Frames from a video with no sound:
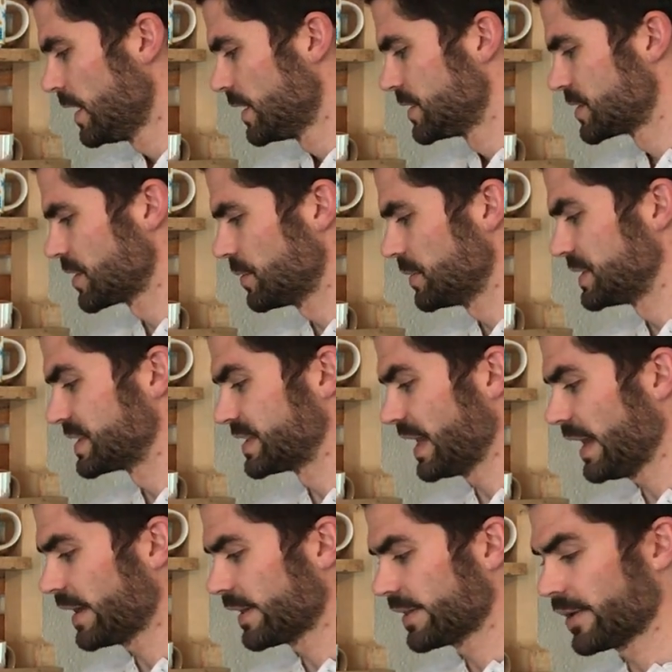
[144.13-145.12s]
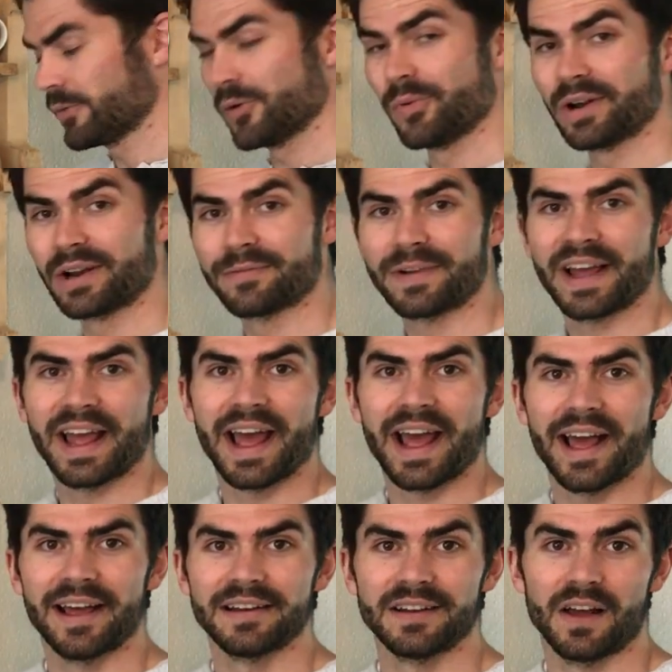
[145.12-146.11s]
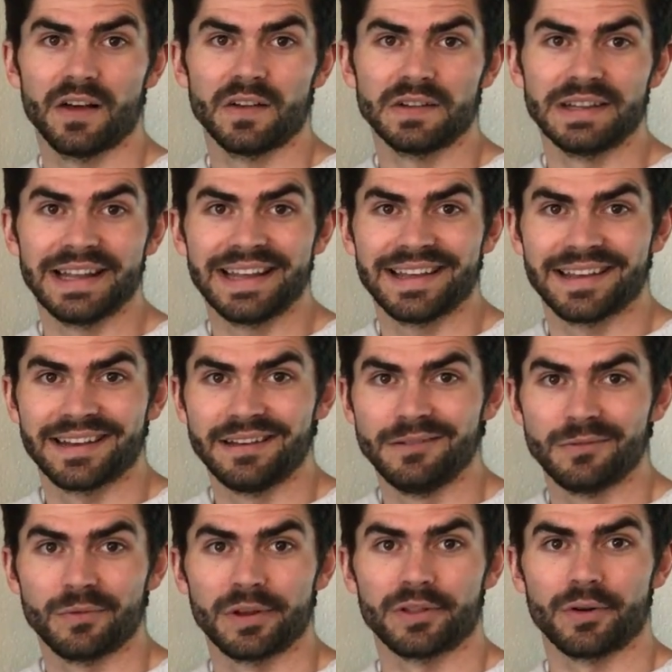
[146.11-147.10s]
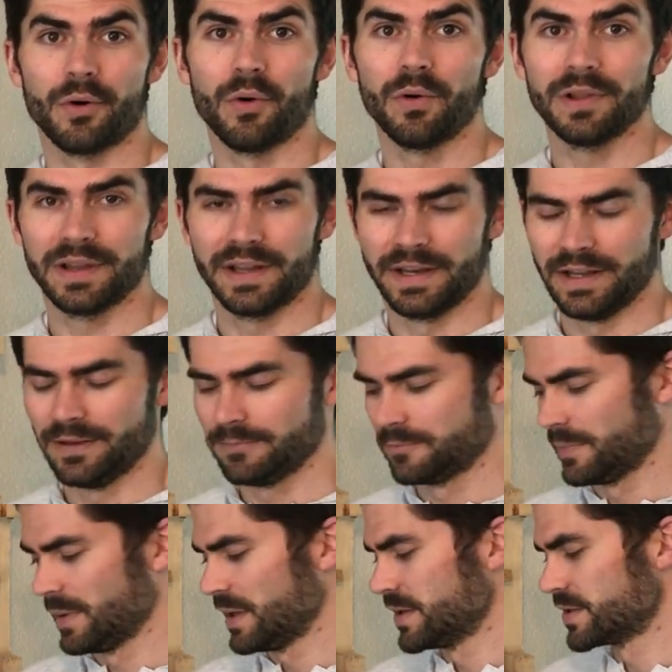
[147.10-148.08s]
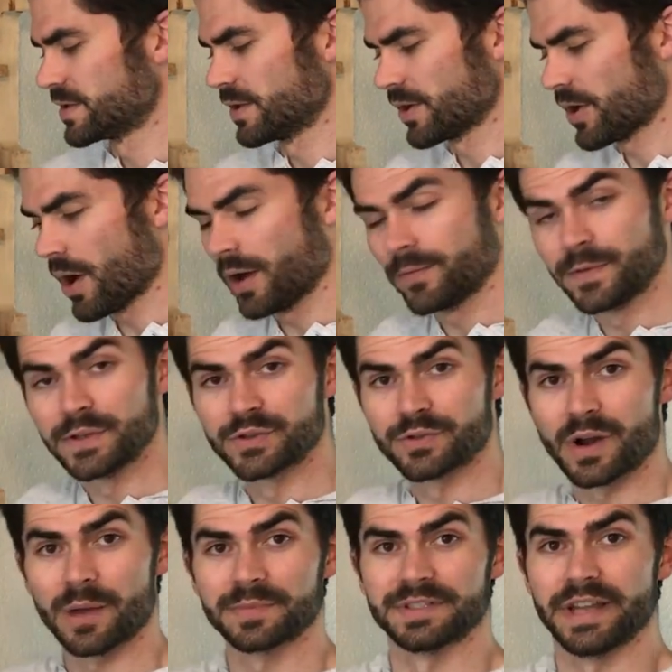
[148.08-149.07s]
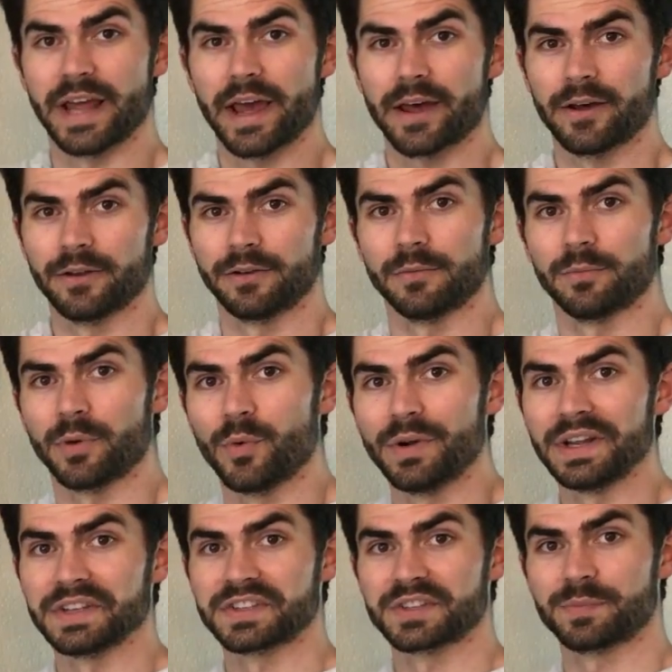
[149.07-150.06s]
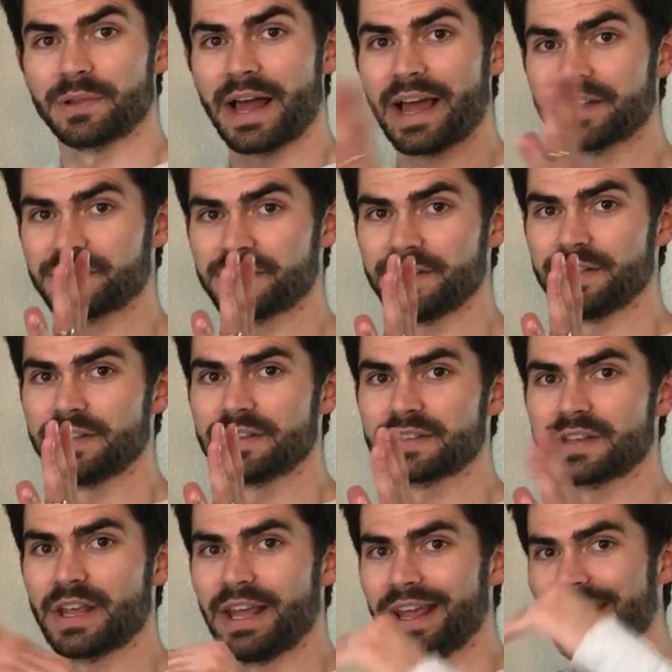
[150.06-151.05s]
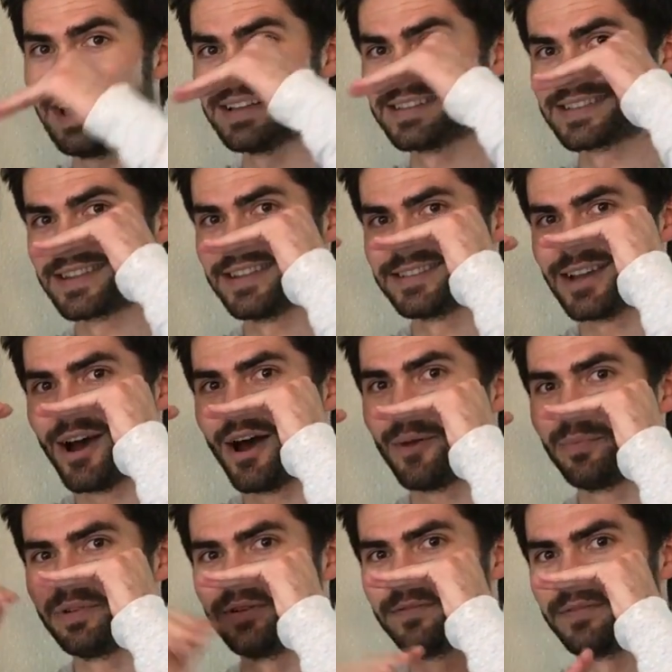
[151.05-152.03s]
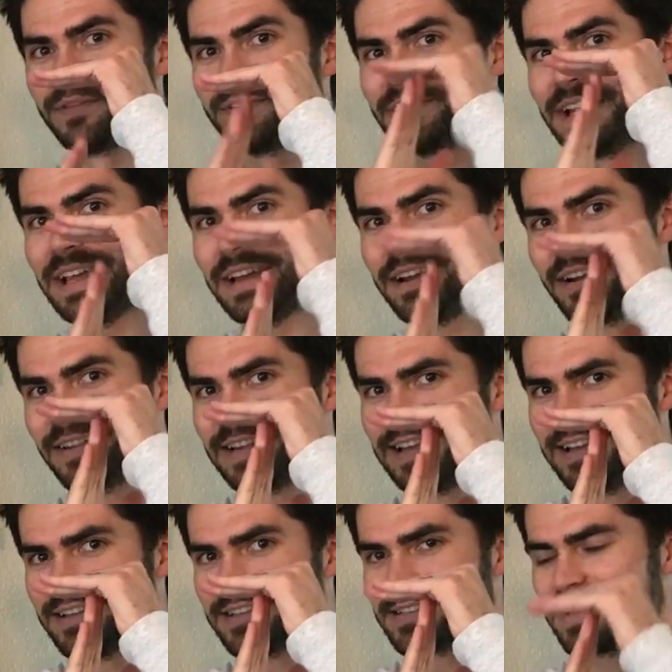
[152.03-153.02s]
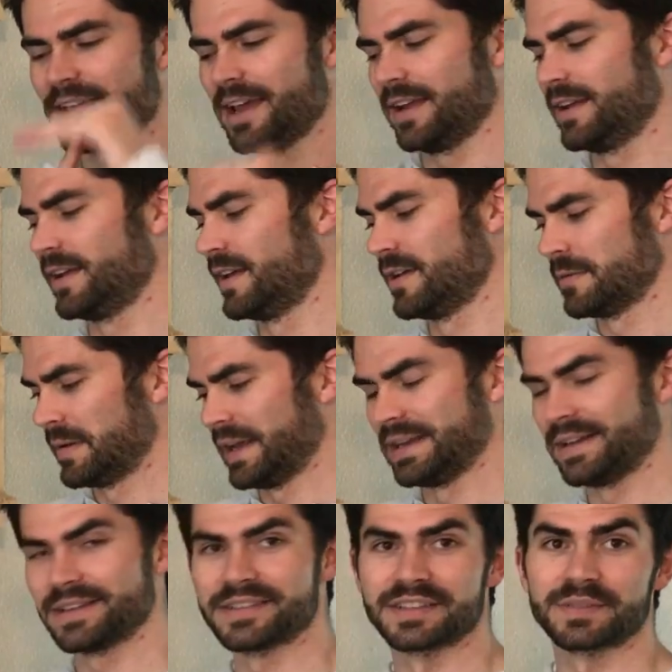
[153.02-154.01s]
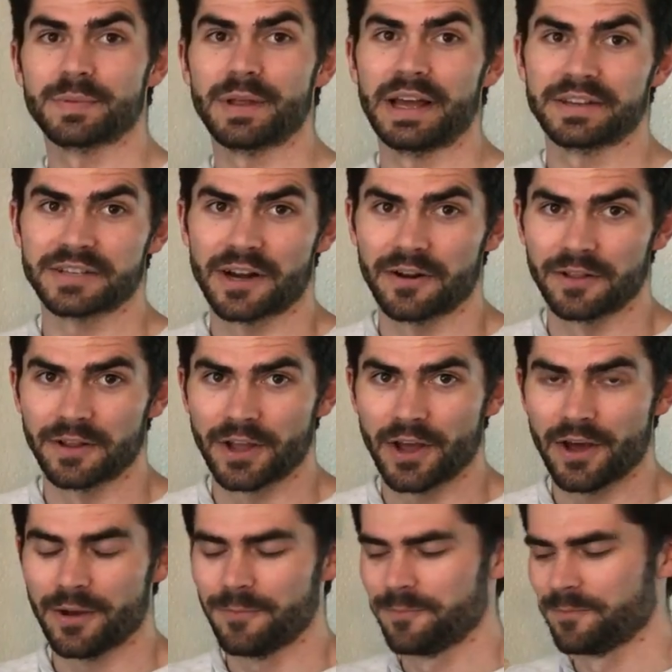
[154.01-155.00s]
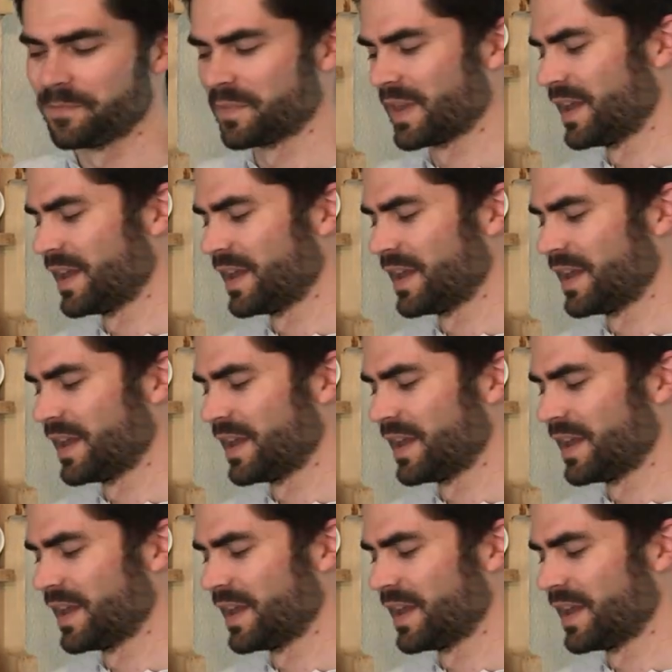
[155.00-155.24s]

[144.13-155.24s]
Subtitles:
So instead I thought, well, what if I had a lid with a hole in it? So the coffee drops down, but when it splashes, it hits the top of the lid on the inside and doesn't splash out of the cup.